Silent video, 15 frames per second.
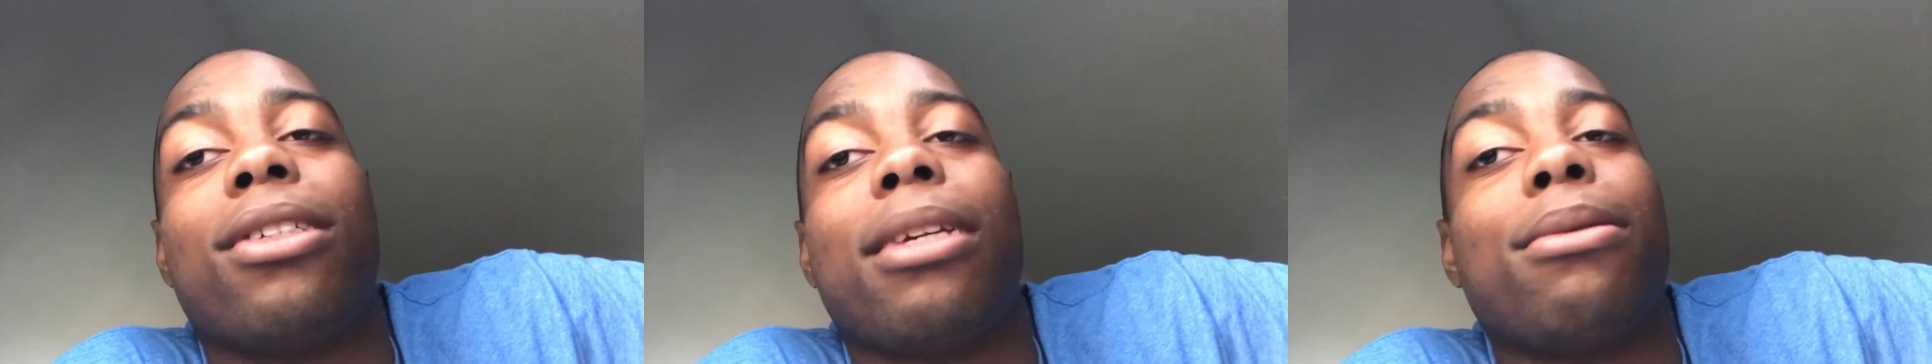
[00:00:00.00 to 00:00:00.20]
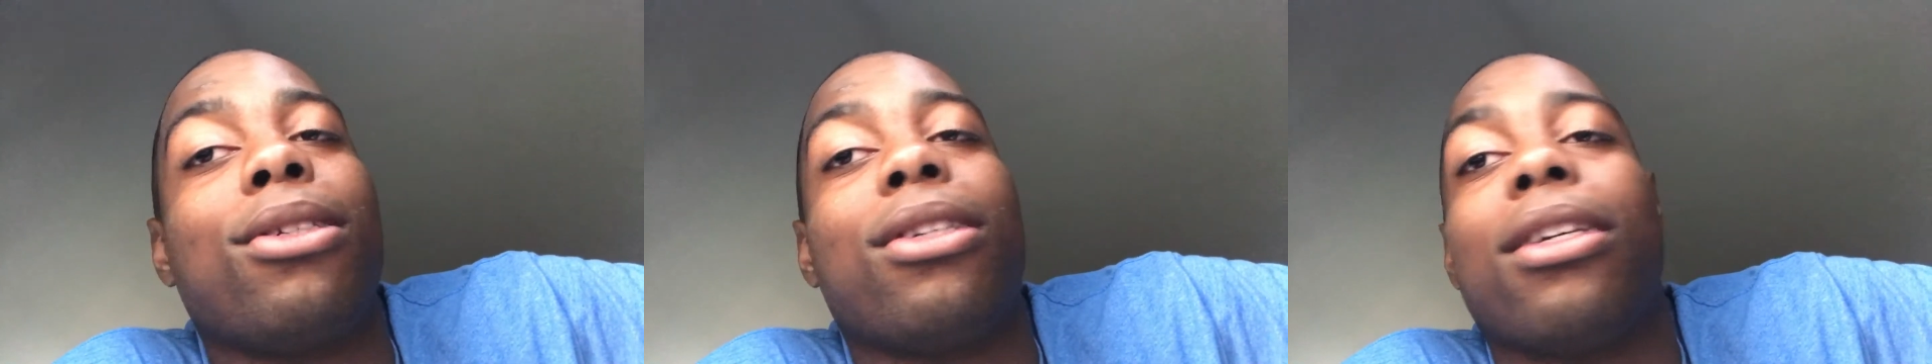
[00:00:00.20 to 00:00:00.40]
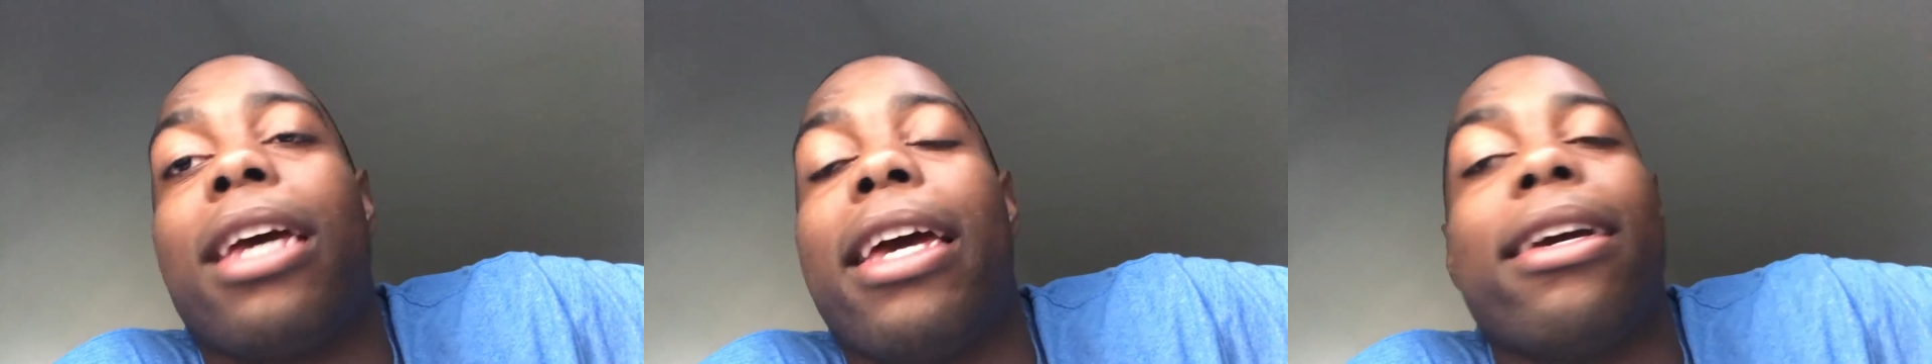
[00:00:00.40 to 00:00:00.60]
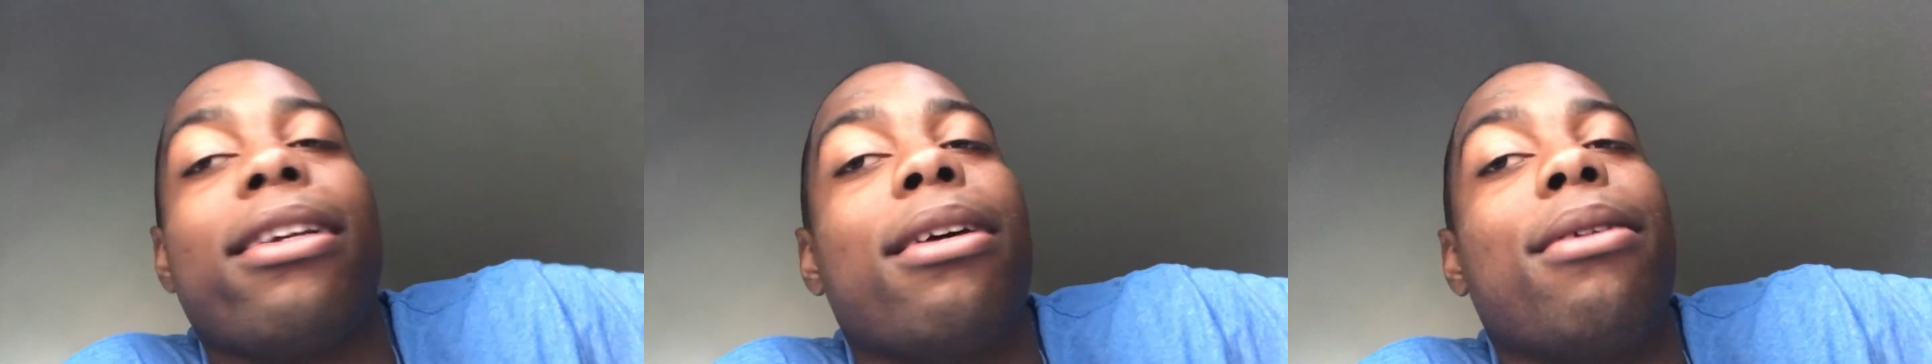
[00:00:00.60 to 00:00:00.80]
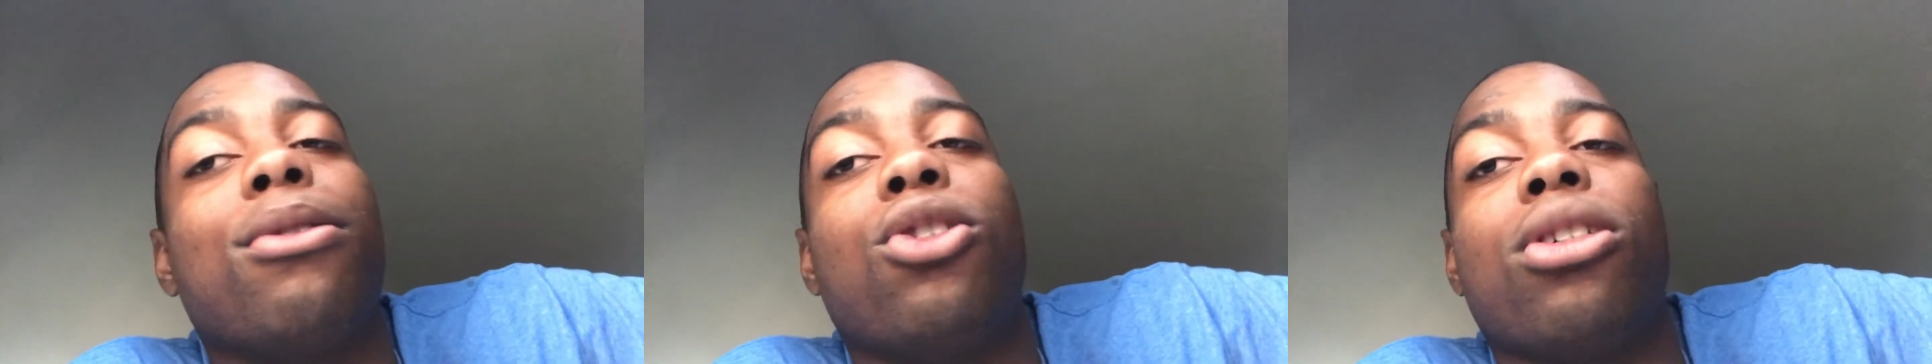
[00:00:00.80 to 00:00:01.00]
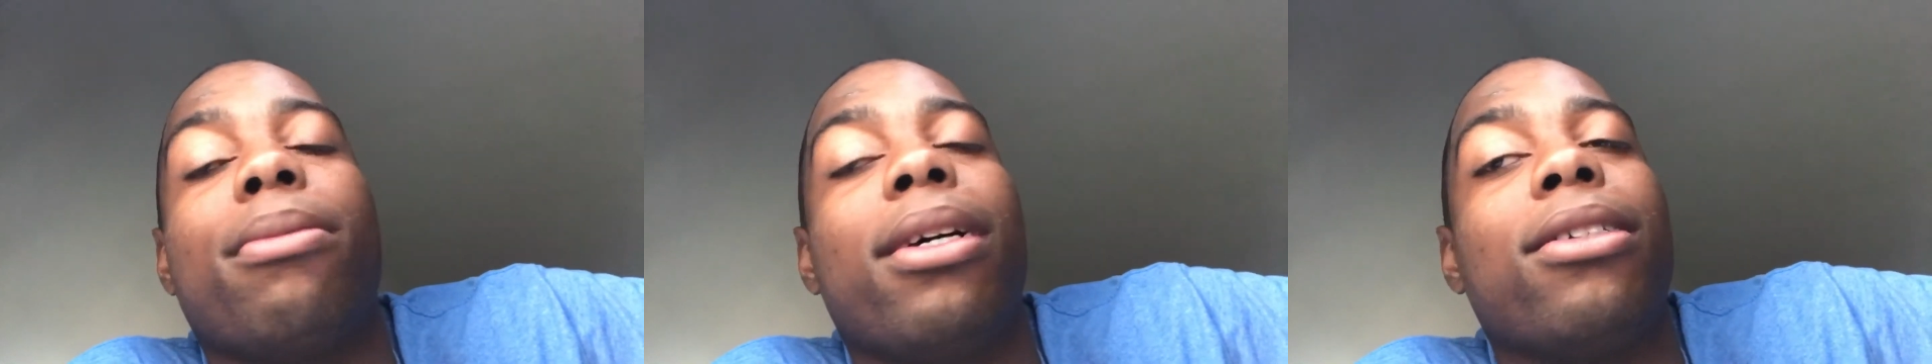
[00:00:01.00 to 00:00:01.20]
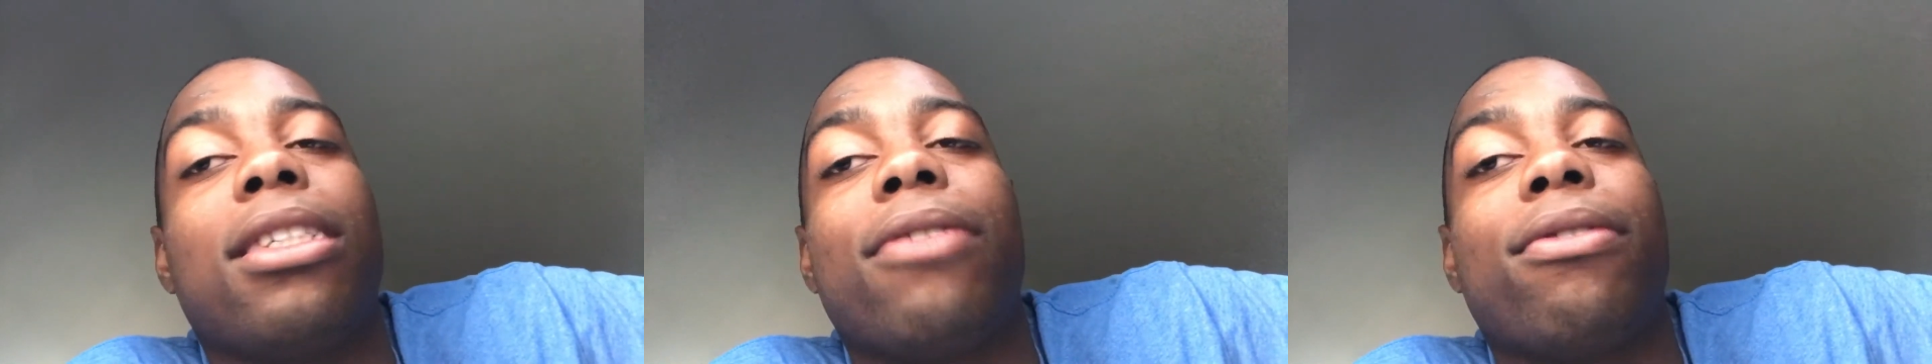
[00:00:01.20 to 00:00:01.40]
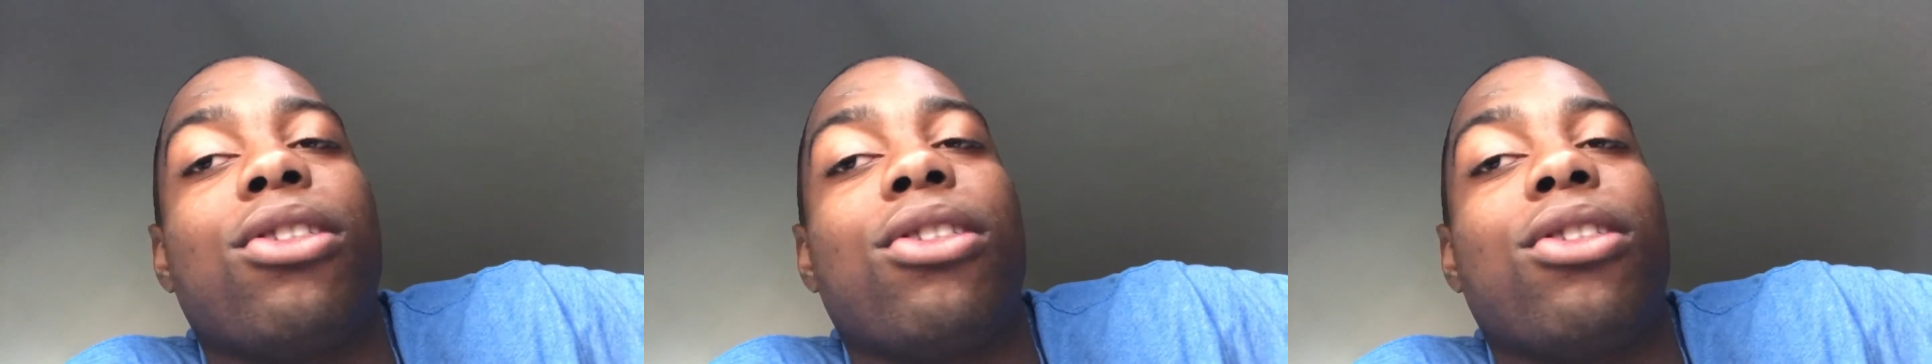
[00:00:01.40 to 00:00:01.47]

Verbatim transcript: I'm just hanging out, enjoying myself,